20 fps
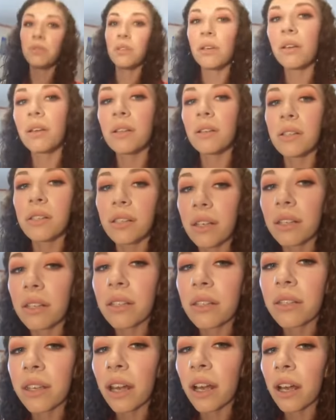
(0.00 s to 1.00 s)
up so you can see.
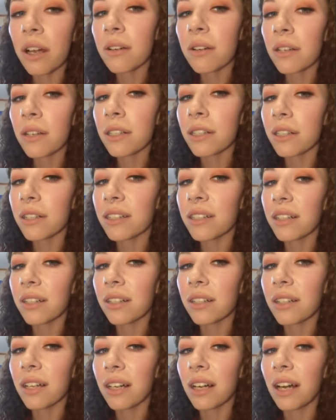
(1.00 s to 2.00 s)
See how I just
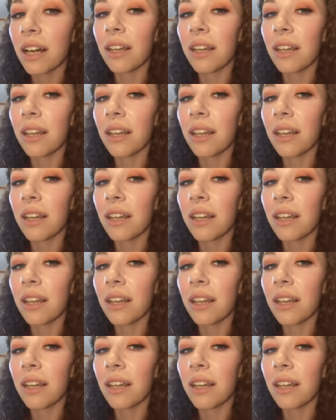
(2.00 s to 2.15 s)
took that